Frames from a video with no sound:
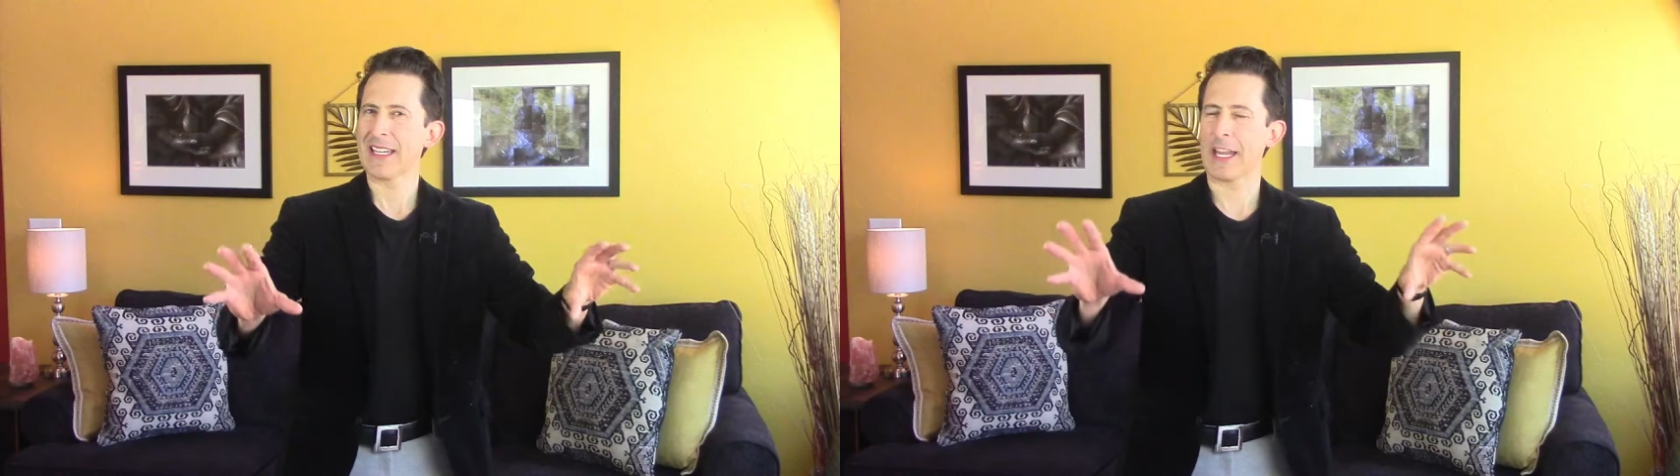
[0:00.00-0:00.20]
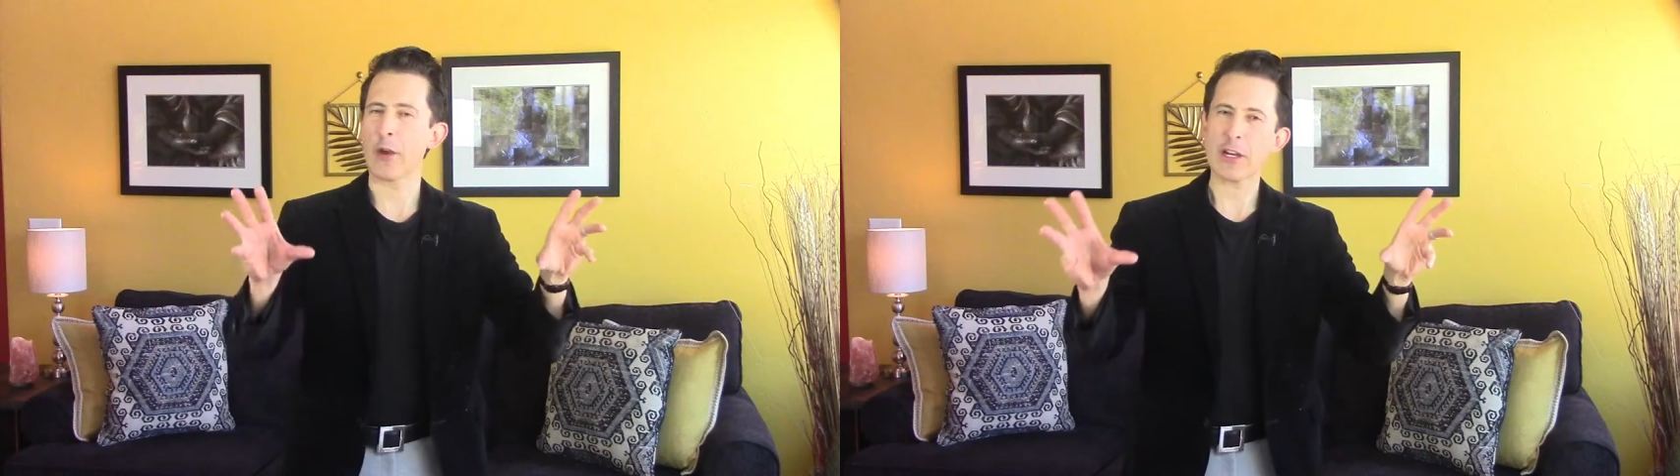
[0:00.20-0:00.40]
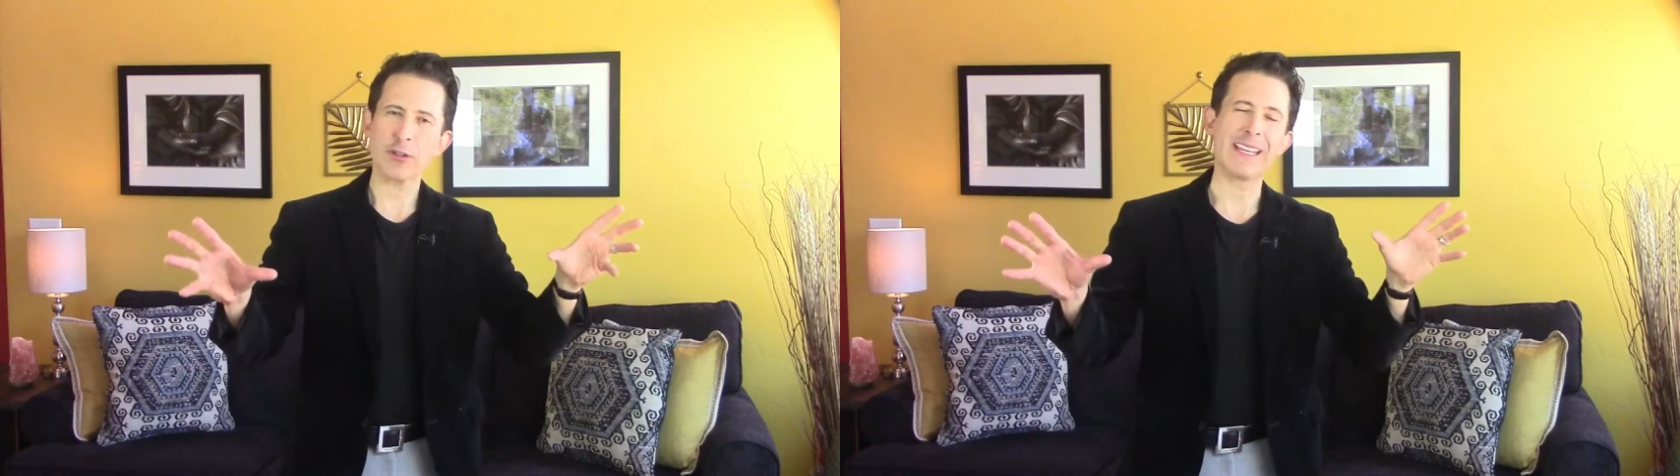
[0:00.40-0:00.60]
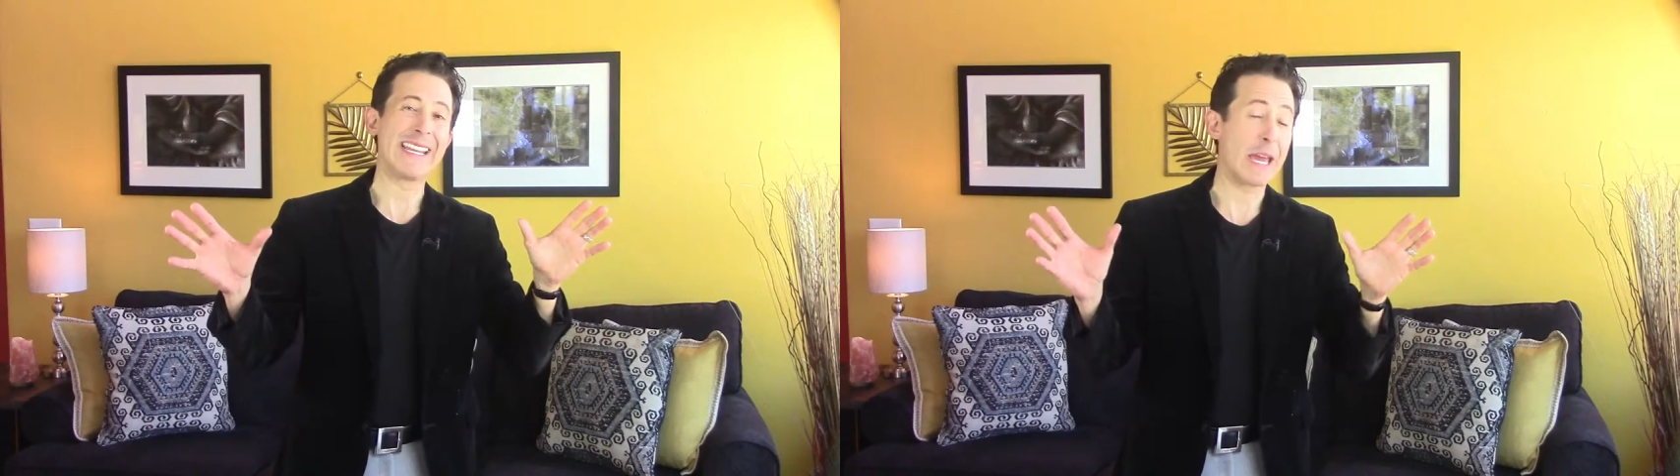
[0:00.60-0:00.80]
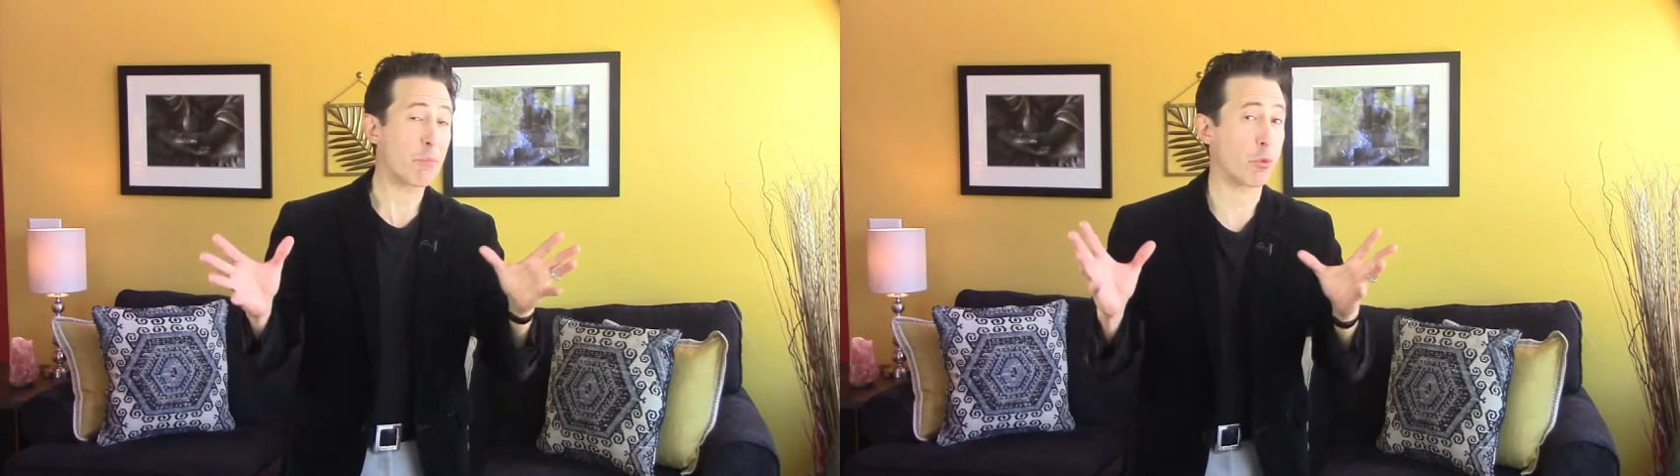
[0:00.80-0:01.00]
Can you actually
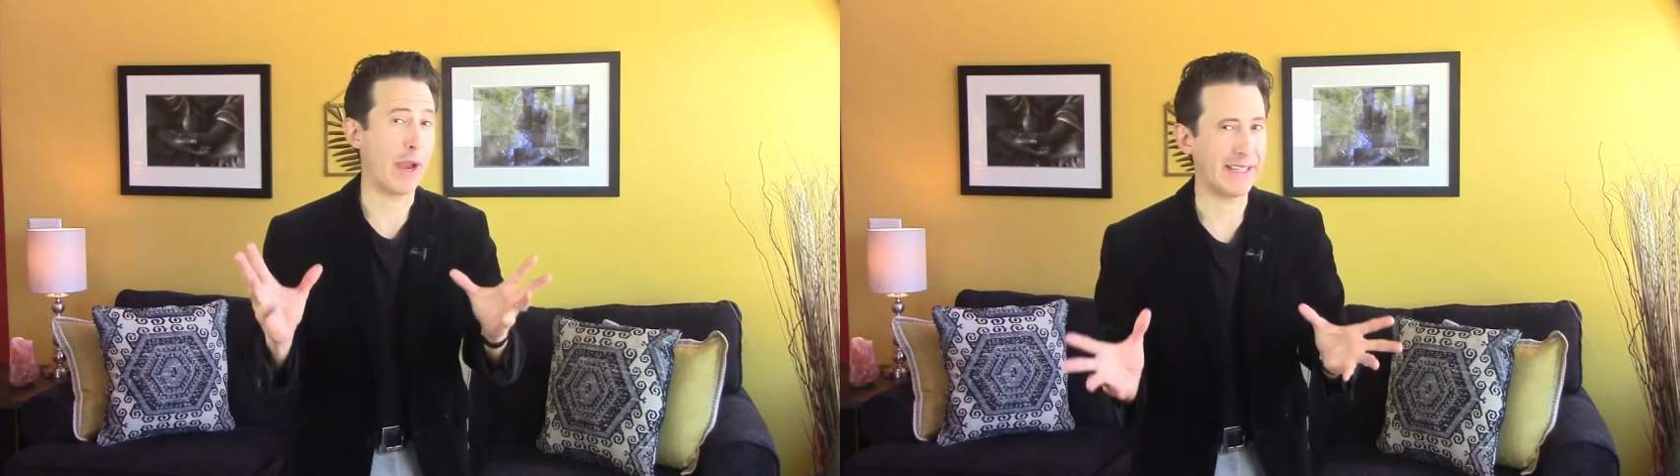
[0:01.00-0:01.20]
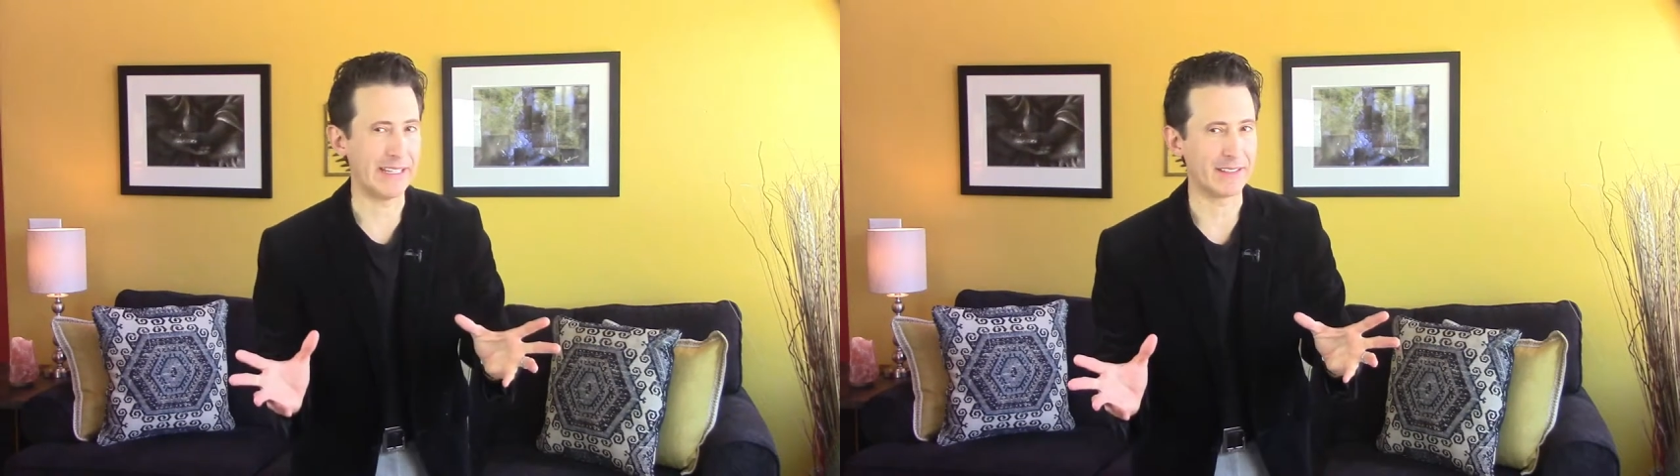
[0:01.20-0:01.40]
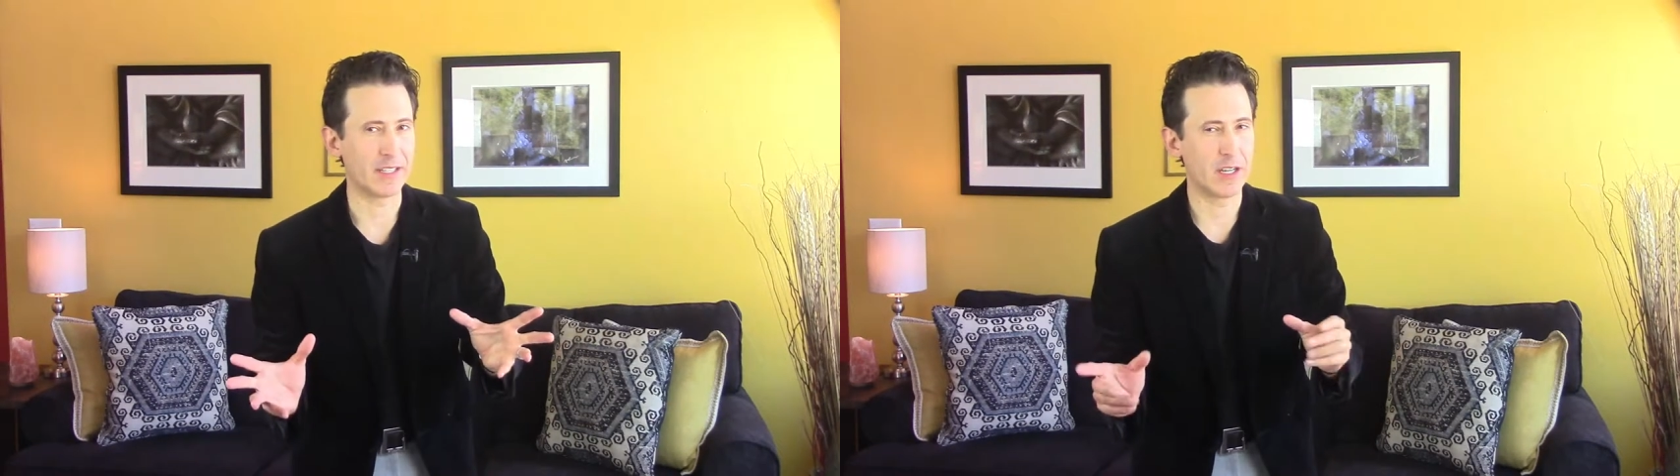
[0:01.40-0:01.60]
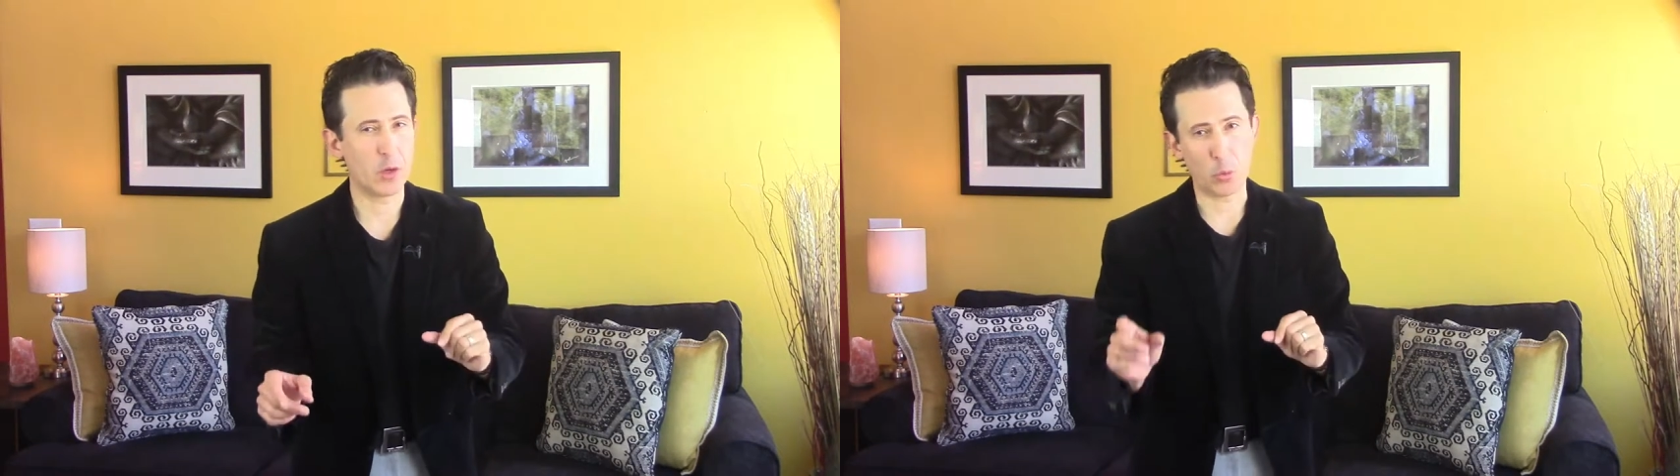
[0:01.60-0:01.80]
get pregnant